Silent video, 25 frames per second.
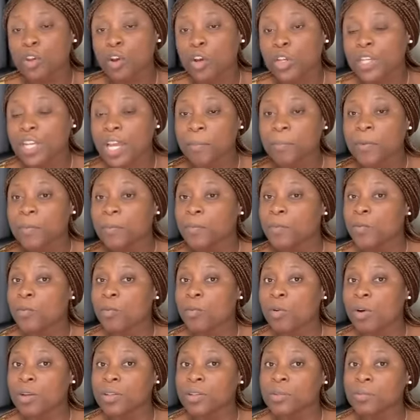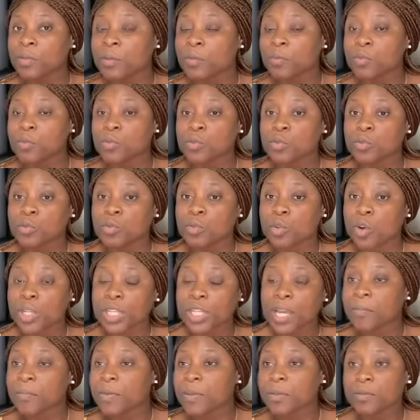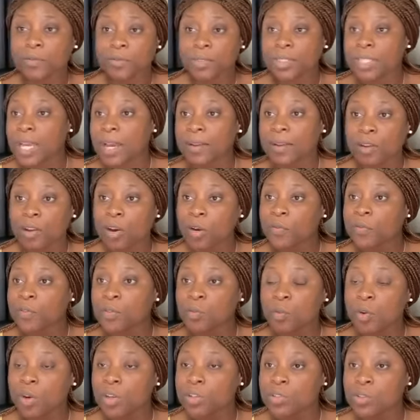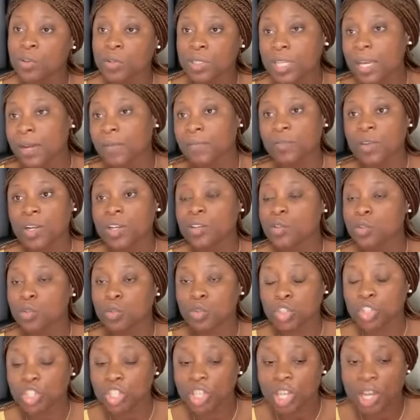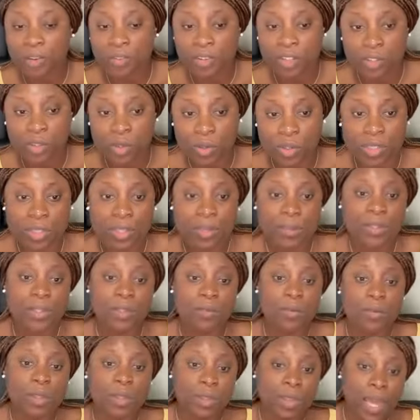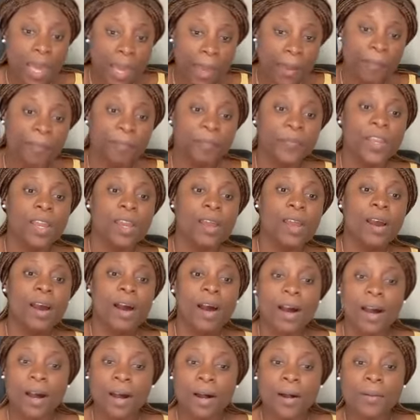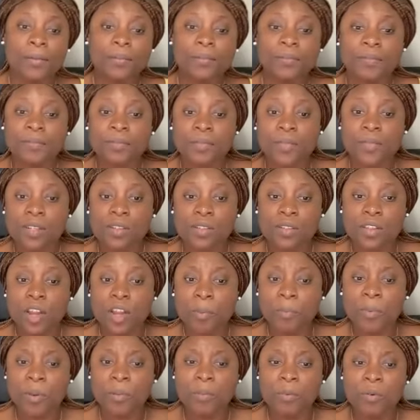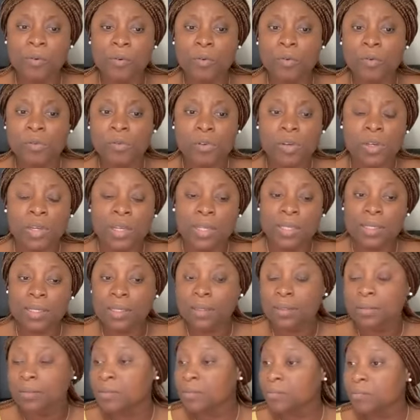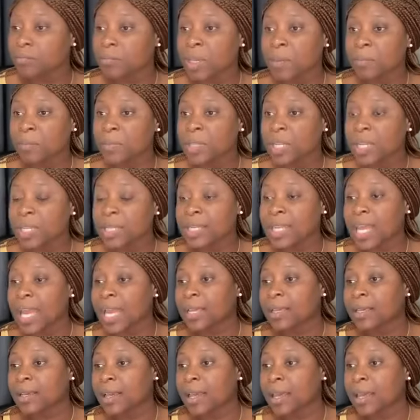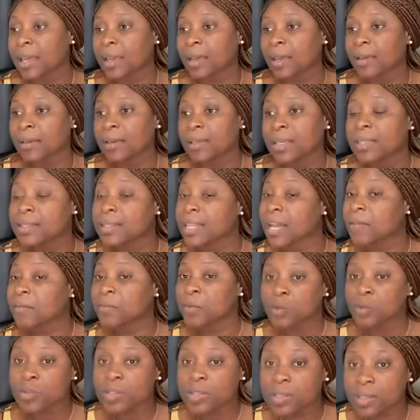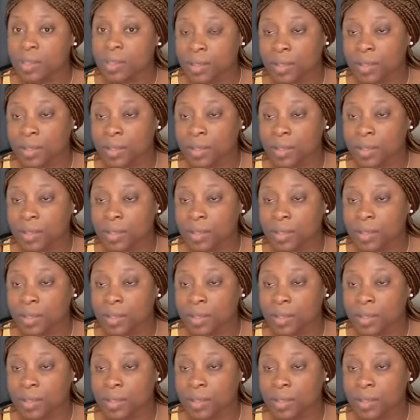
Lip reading: Other people, their loved ones or their friends, to share resources with them. Some people may need interview